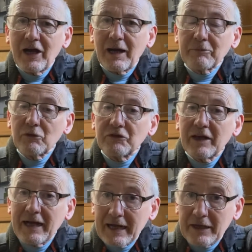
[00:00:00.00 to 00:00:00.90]
I'm going to
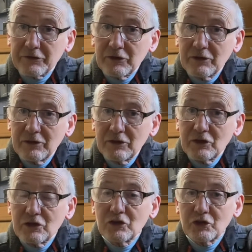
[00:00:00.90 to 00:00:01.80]
add
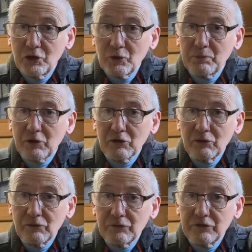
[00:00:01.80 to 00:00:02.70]
2
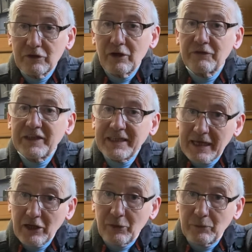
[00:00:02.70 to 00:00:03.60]
bottles of
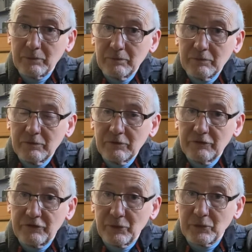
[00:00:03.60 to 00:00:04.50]
yellow
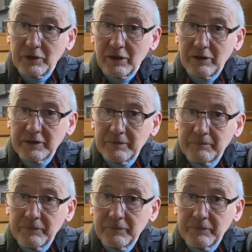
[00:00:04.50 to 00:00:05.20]
food dye